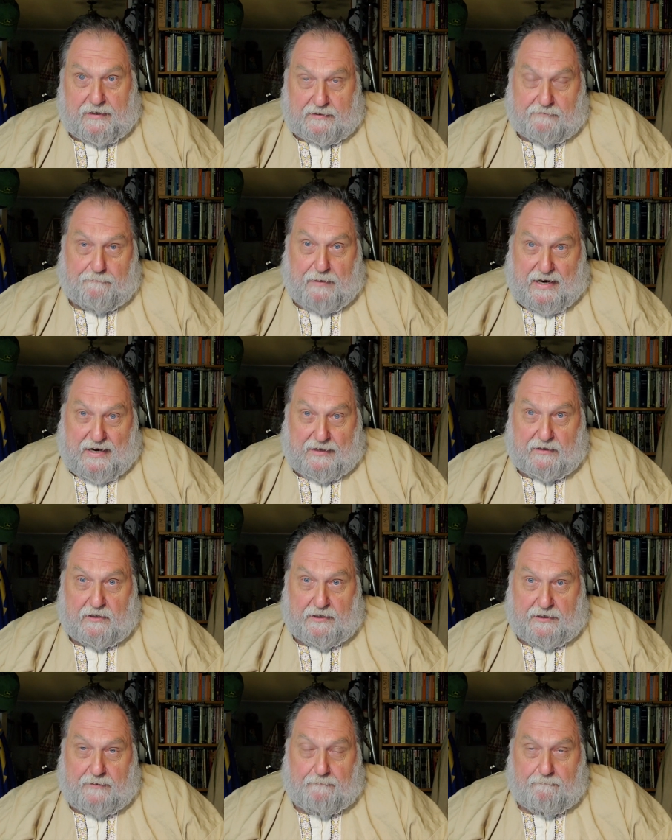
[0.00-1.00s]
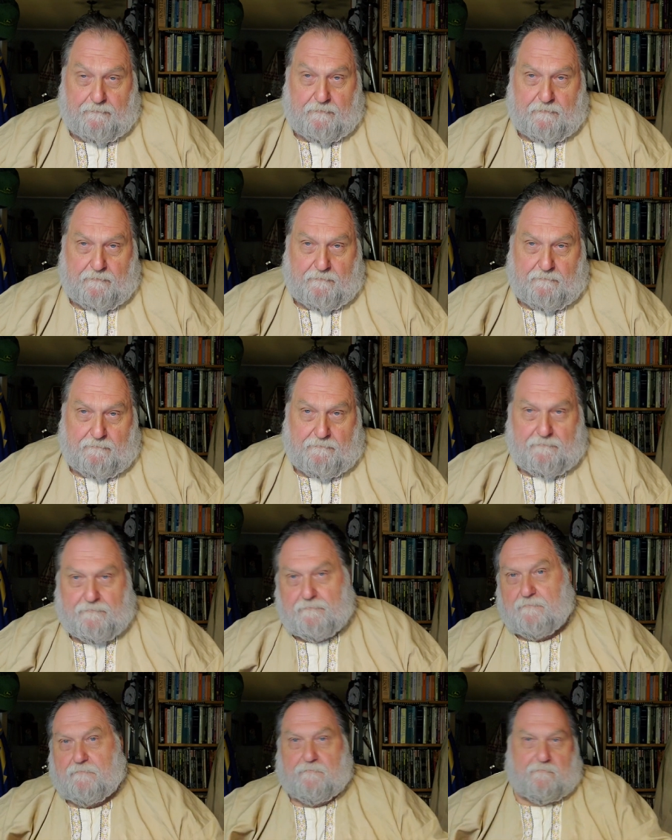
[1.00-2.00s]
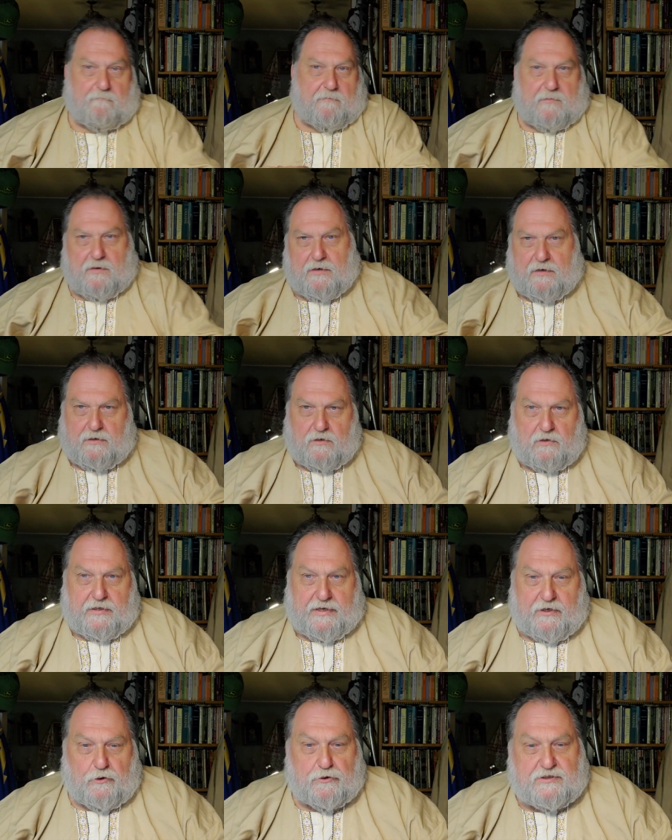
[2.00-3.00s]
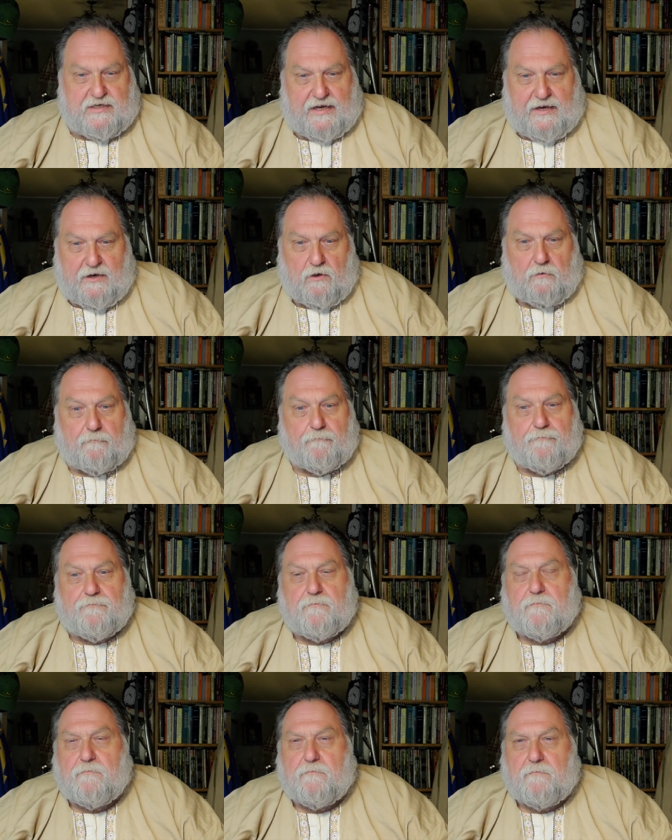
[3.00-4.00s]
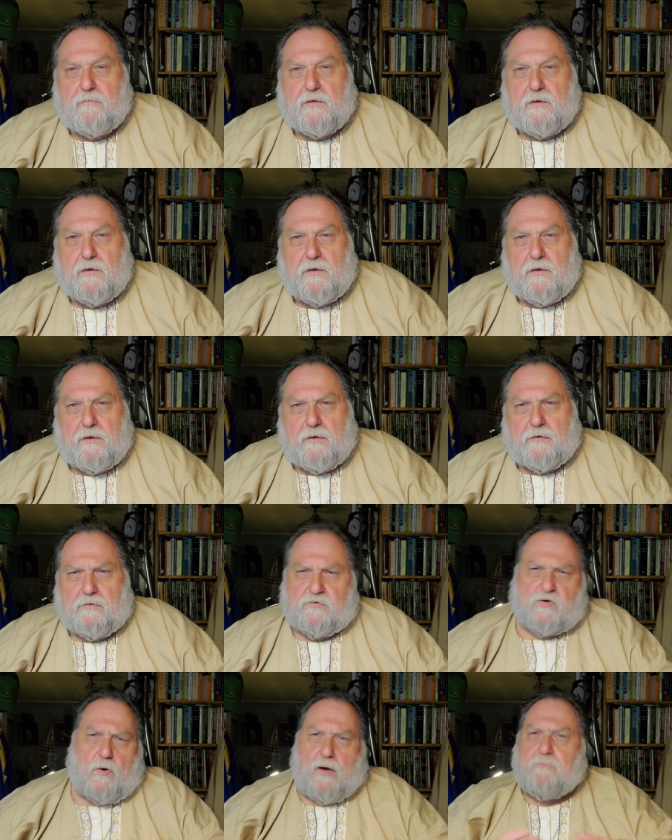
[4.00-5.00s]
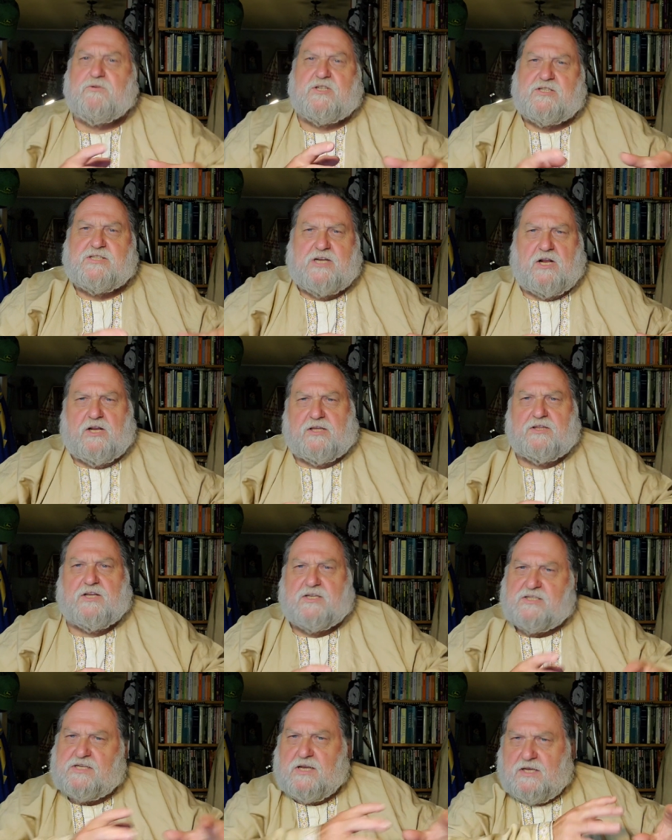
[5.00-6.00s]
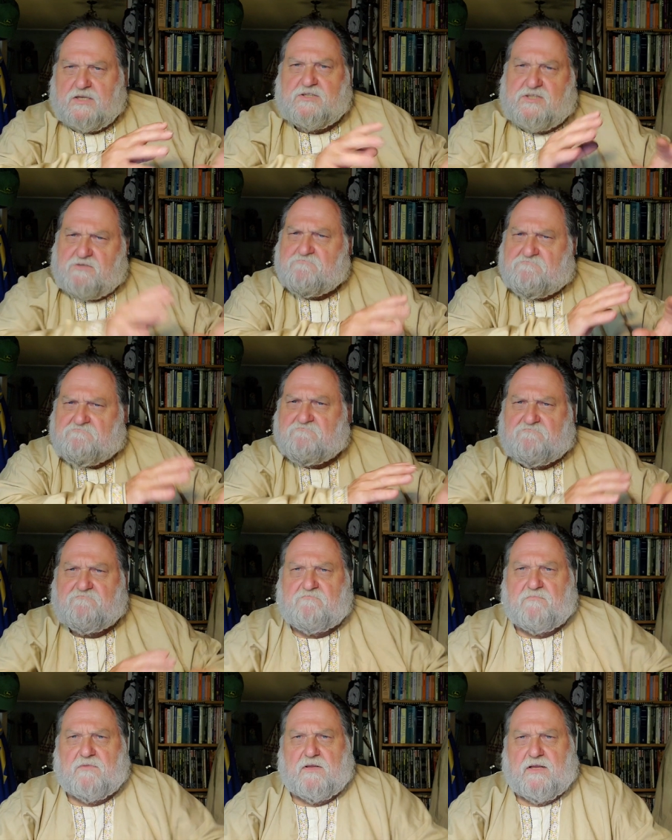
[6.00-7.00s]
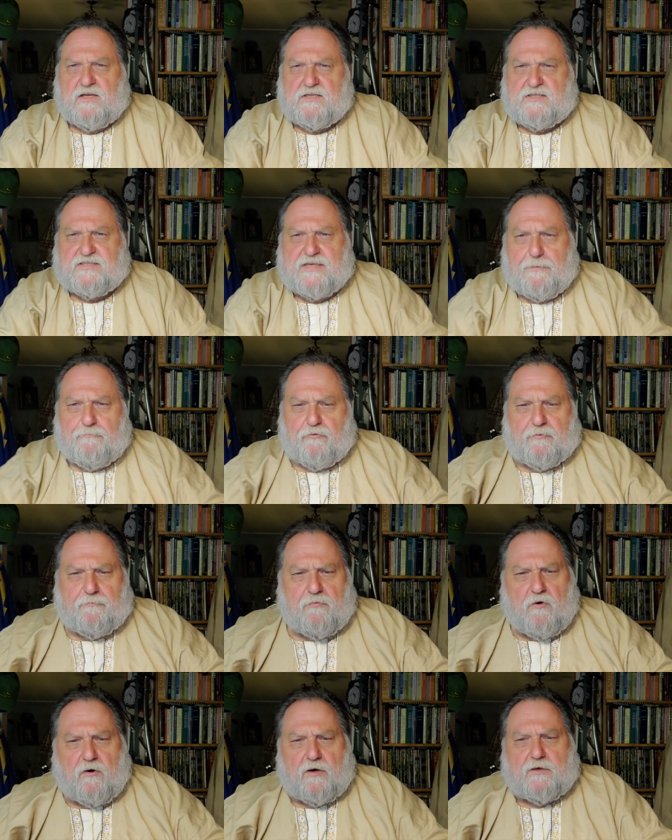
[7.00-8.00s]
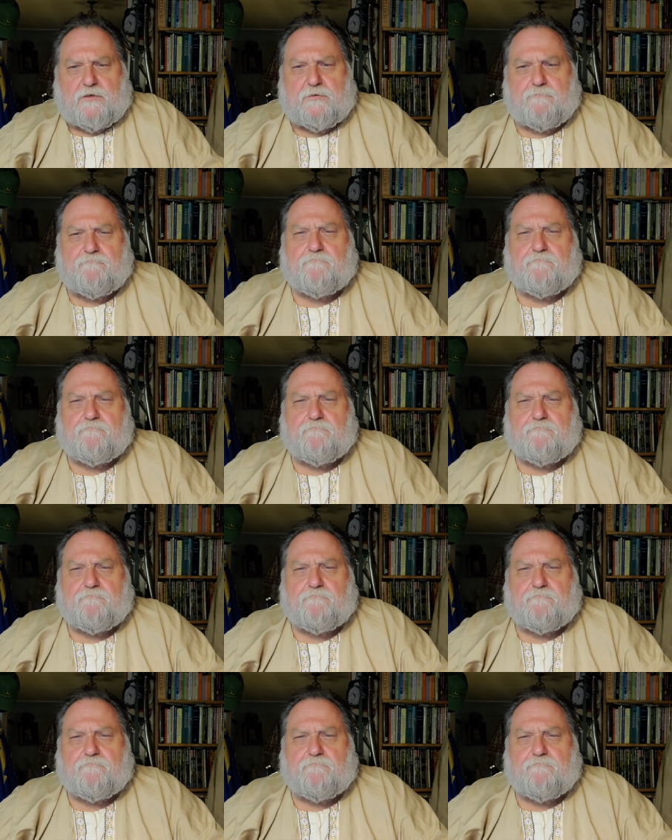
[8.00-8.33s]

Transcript: end badly in a later tale. So I'm just telling this as a separate part.